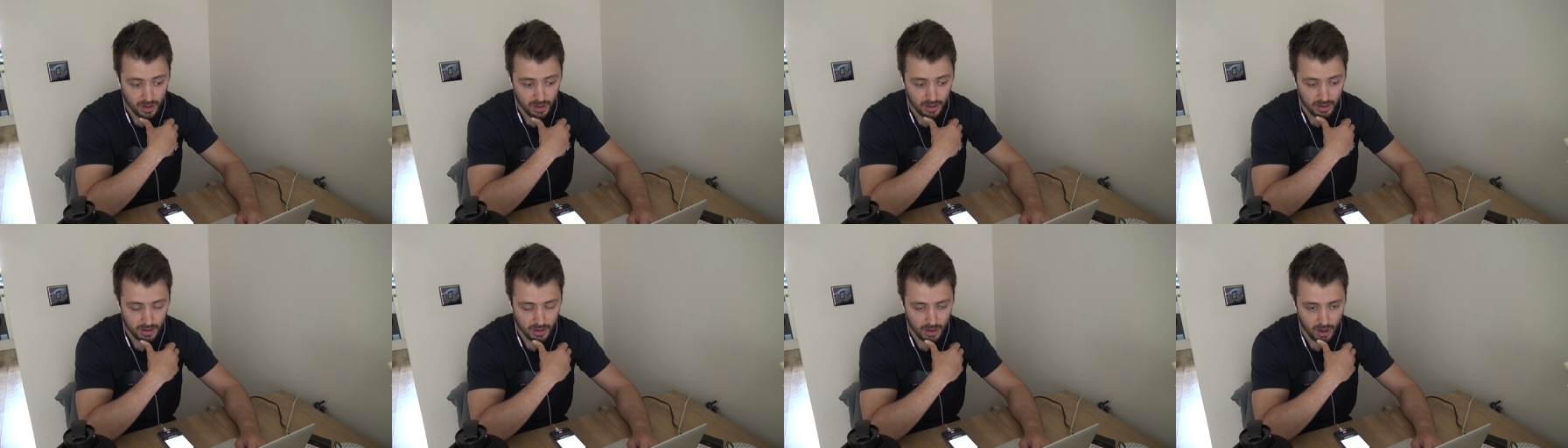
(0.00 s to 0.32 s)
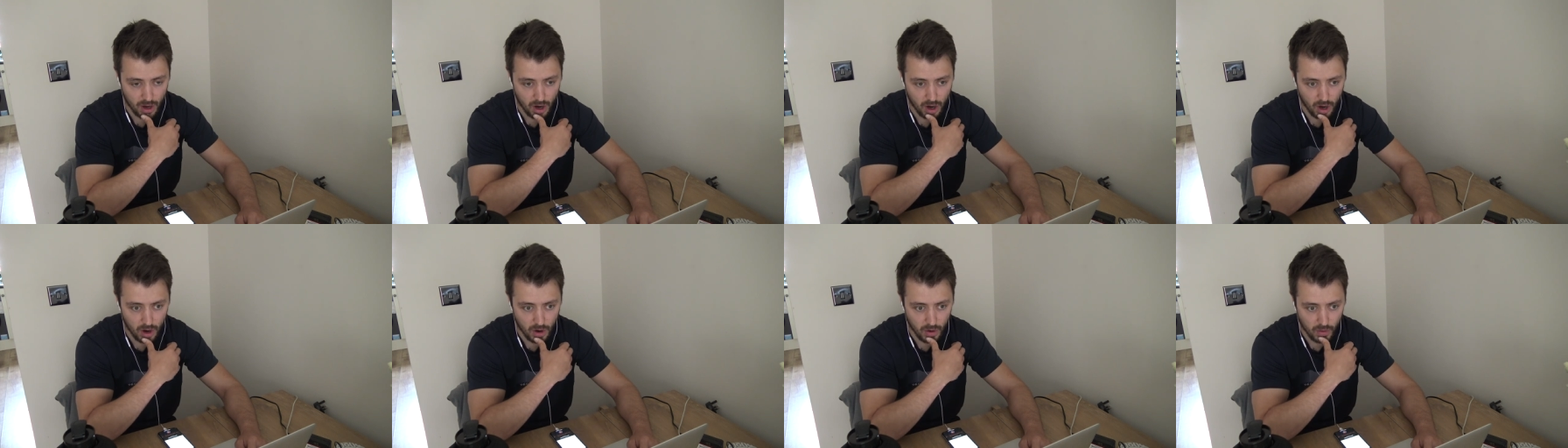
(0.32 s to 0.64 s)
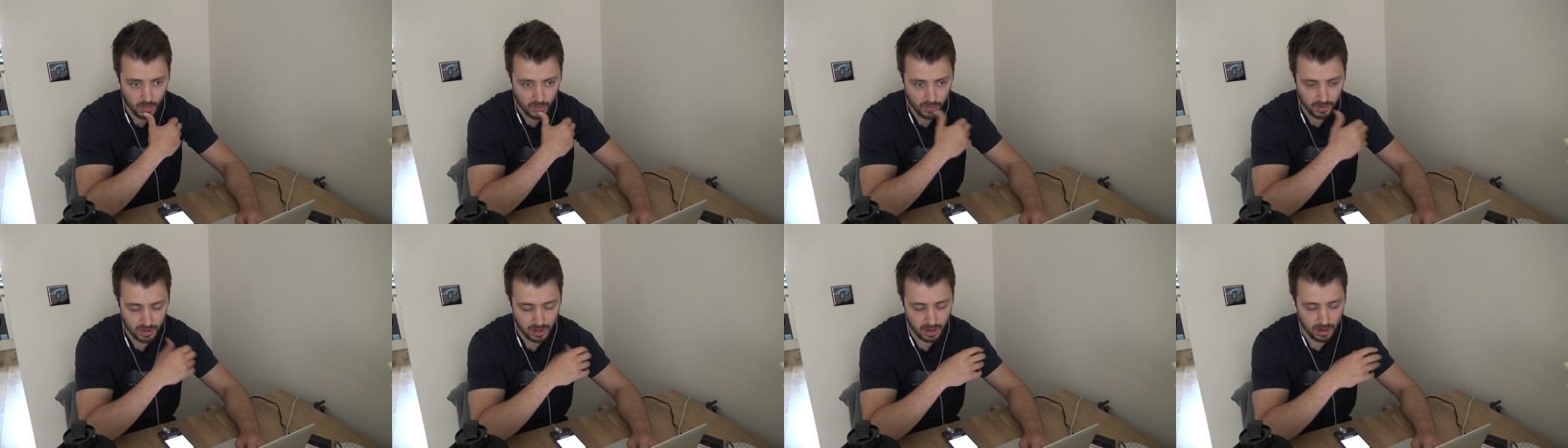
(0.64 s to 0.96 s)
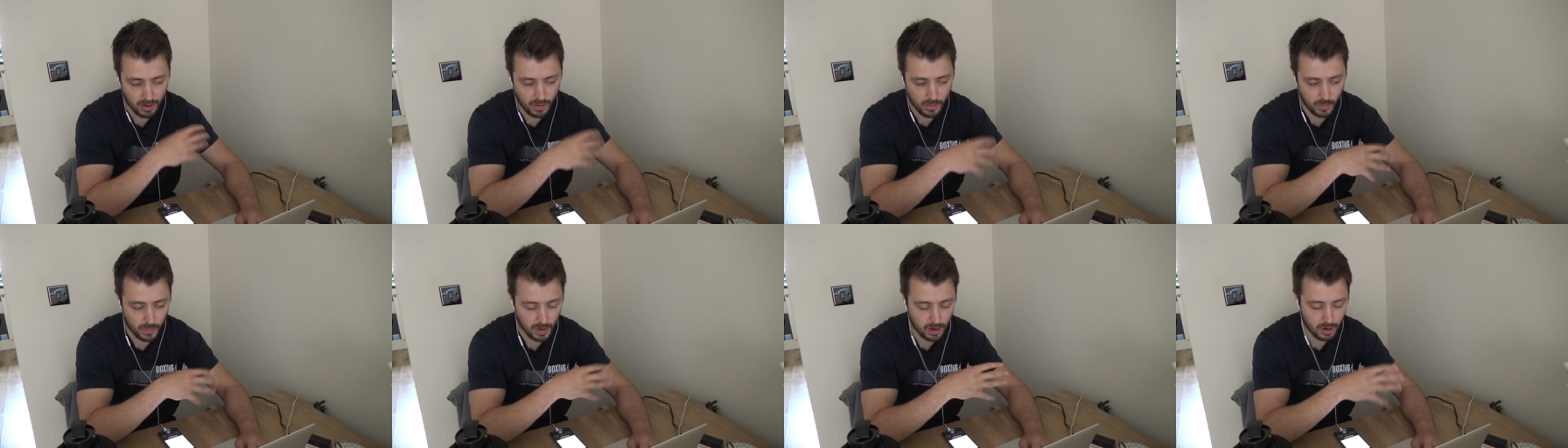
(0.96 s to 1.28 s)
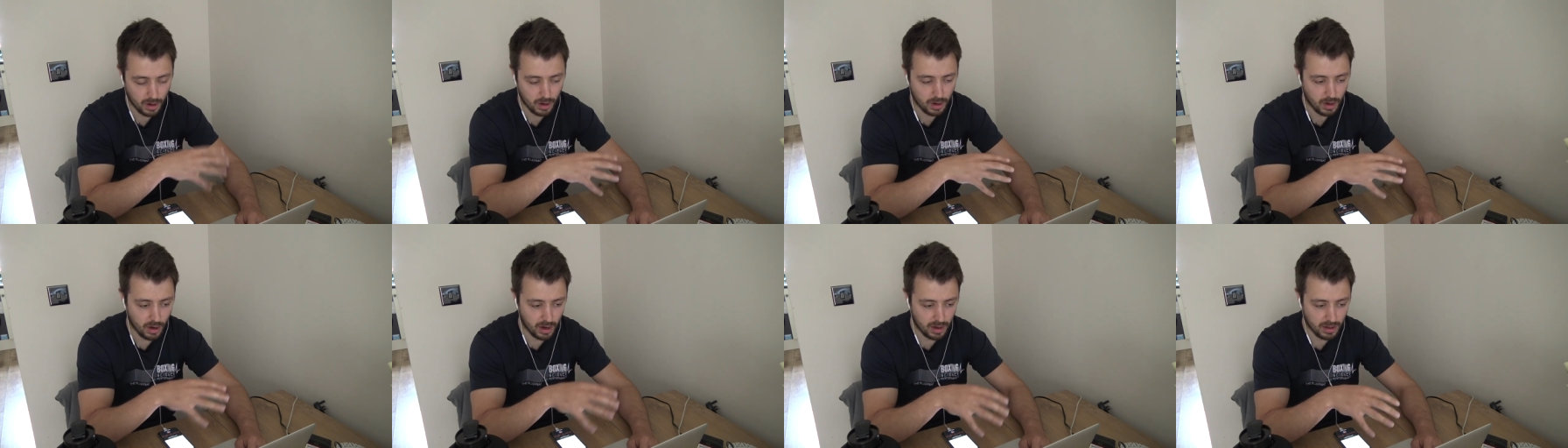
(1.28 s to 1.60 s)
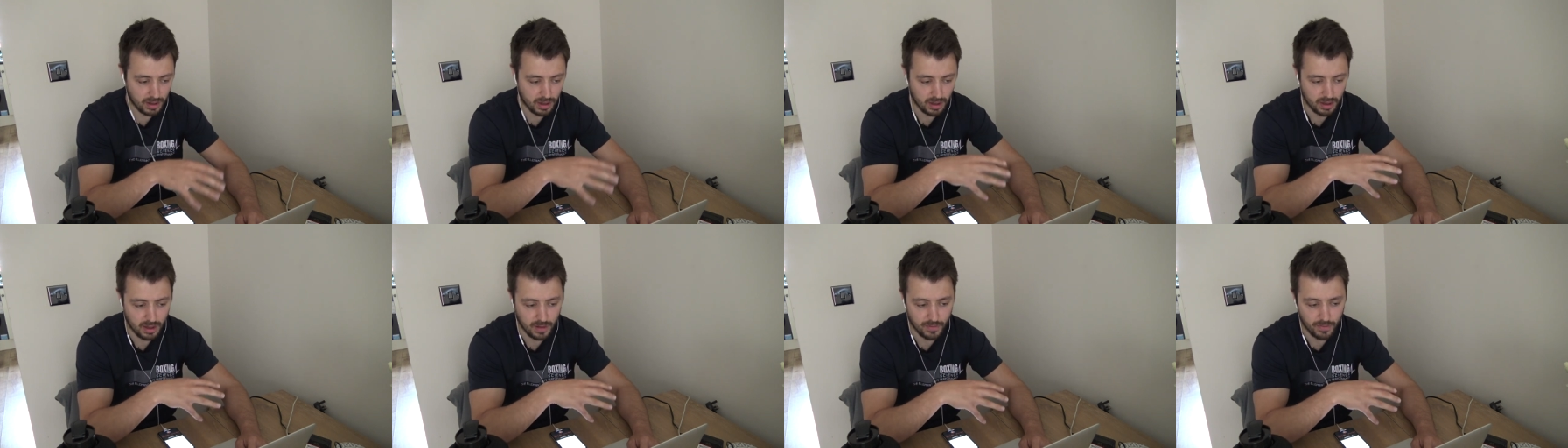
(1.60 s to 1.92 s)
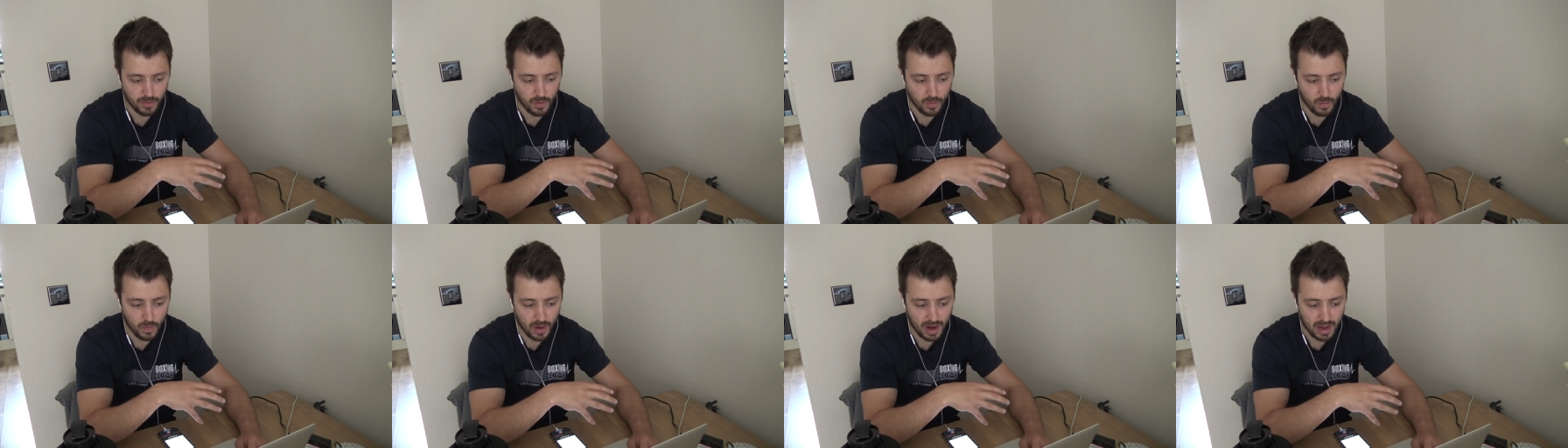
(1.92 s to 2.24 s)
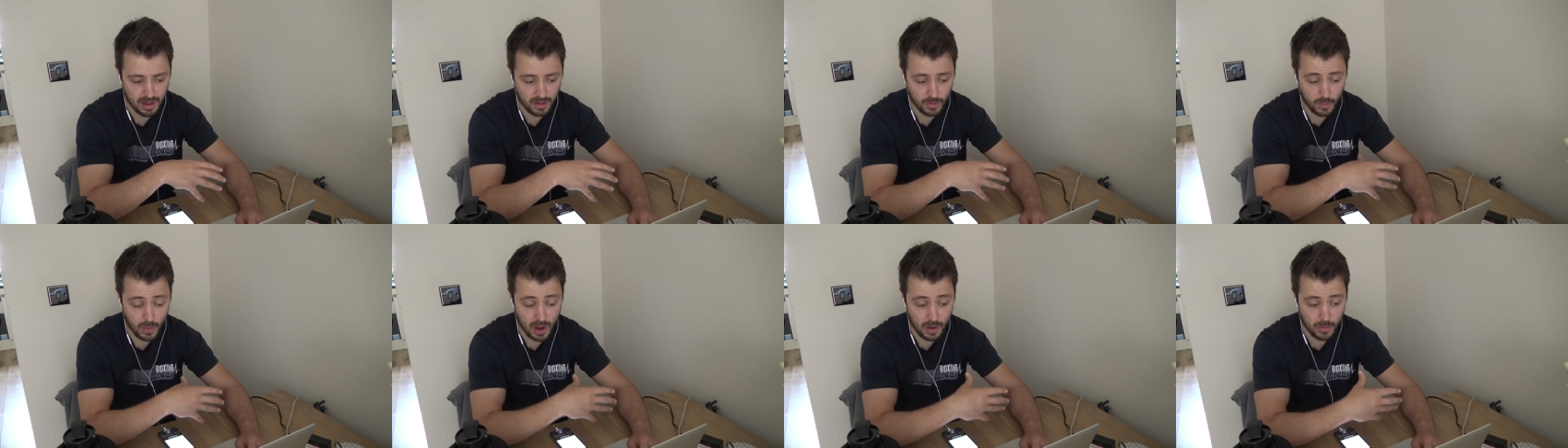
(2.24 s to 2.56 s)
So the, we're going to go into different ways